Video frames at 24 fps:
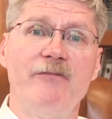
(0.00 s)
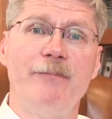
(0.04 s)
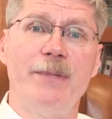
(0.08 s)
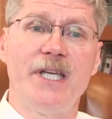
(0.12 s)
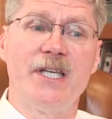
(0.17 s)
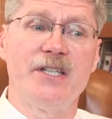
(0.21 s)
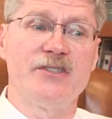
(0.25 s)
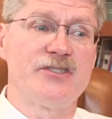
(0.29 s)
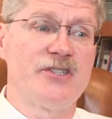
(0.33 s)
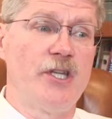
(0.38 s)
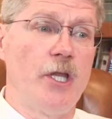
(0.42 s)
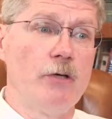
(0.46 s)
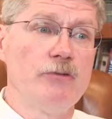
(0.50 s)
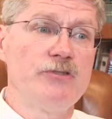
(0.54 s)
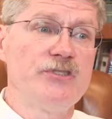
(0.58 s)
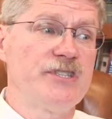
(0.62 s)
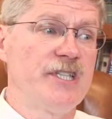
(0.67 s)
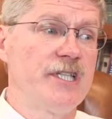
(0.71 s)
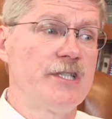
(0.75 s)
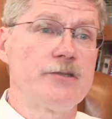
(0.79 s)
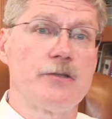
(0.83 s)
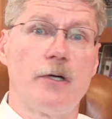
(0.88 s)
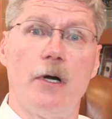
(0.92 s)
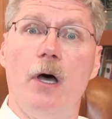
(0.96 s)
because those
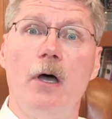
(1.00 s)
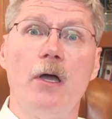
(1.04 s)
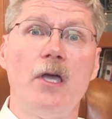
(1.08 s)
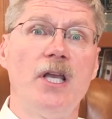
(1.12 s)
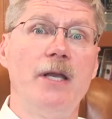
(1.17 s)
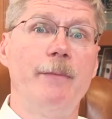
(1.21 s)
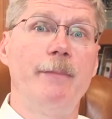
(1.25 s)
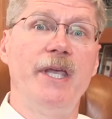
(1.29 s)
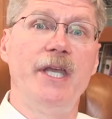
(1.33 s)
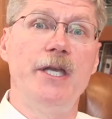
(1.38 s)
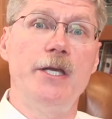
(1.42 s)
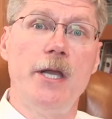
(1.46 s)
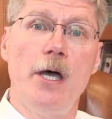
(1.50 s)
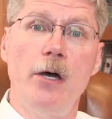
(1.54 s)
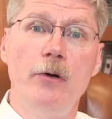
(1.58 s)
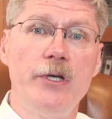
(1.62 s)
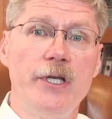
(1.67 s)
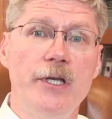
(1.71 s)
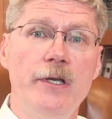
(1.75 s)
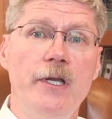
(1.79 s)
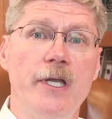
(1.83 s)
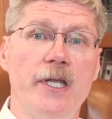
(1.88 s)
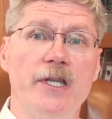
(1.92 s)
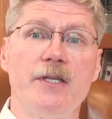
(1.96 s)
things are all going to be
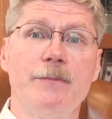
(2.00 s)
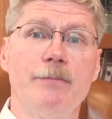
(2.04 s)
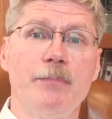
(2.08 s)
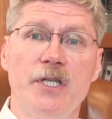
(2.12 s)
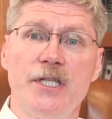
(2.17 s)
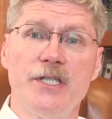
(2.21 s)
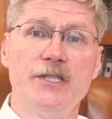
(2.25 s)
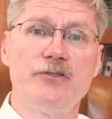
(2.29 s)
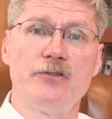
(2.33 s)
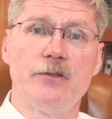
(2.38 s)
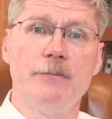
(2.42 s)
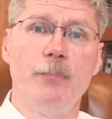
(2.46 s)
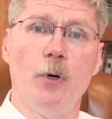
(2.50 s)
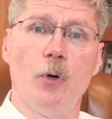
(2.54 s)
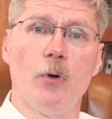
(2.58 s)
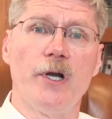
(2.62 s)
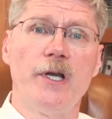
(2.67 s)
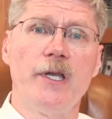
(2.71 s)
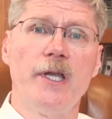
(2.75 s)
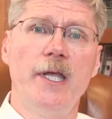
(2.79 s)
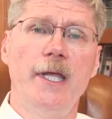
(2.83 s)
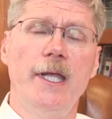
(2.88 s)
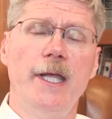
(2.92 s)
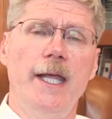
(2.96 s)
noted in the police report.